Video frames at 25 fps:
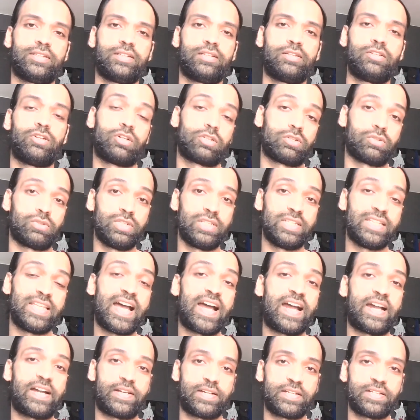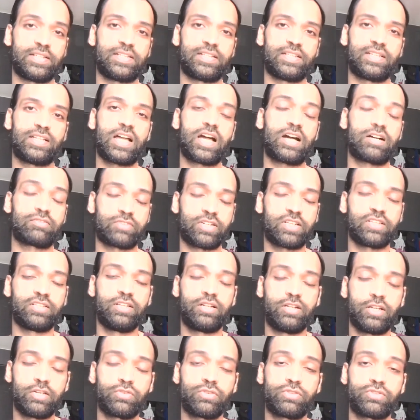Not only that, after the
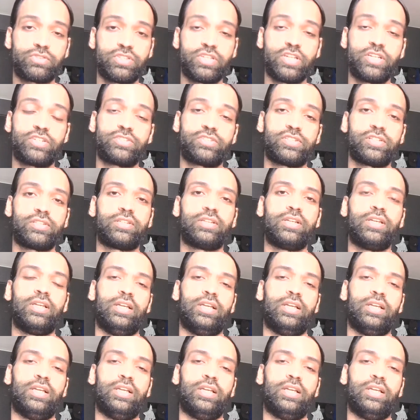negotiation,